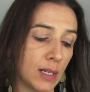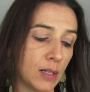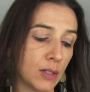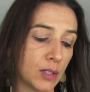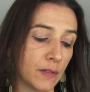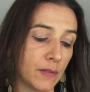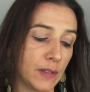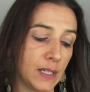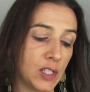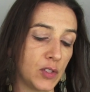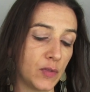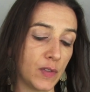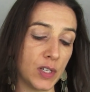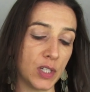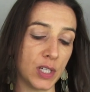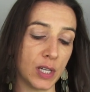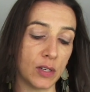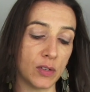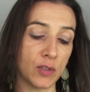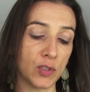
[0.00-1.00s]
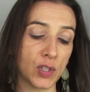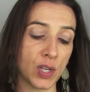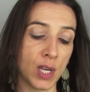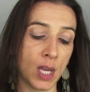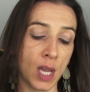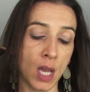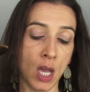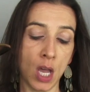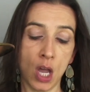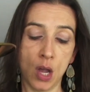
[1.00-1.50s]
a lot of these videos
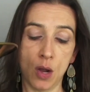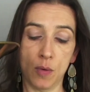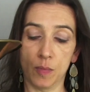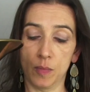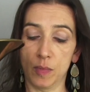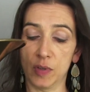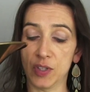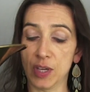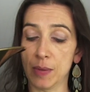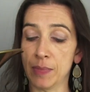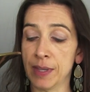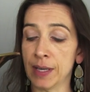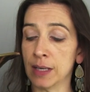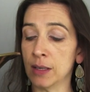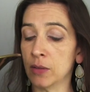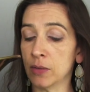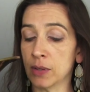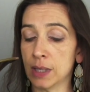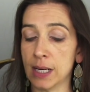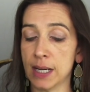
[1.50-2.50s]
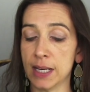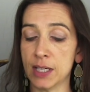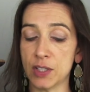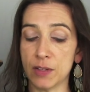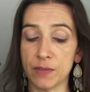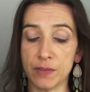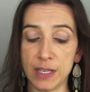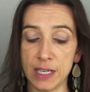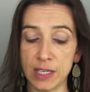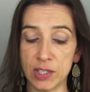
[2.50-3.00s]
with something along the lines
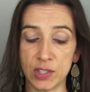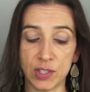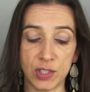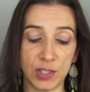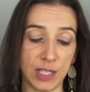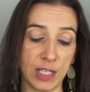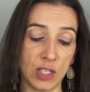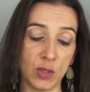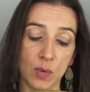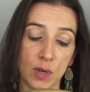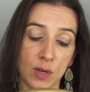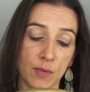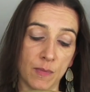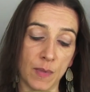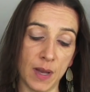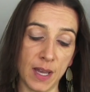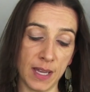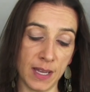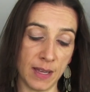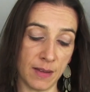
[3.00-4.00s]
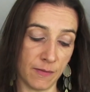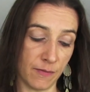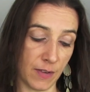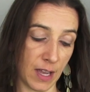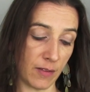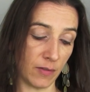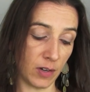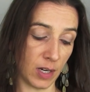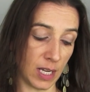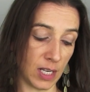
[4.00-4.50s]
of this is one of my
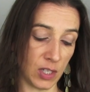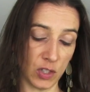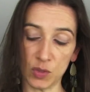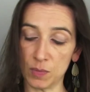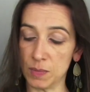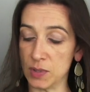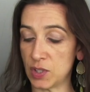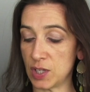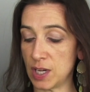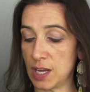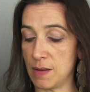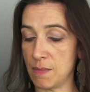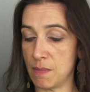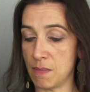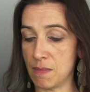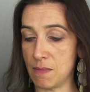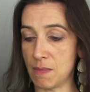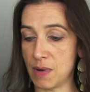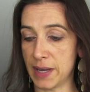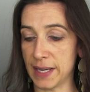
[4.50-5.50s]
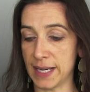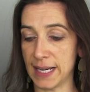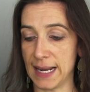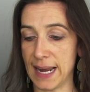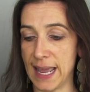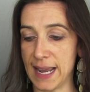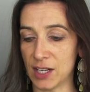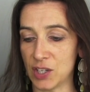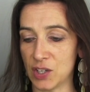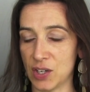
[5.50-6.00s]
favourite instruments in my
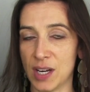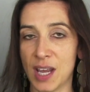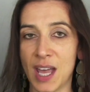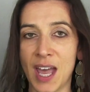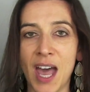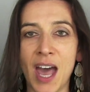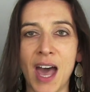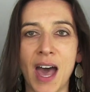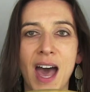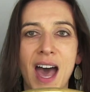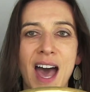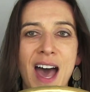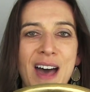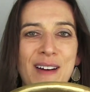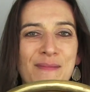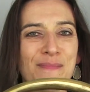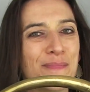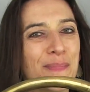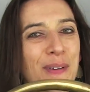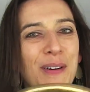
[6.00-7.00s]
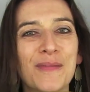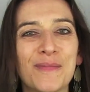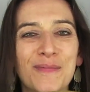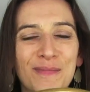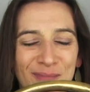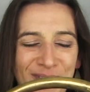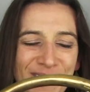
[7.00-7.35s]
collection. But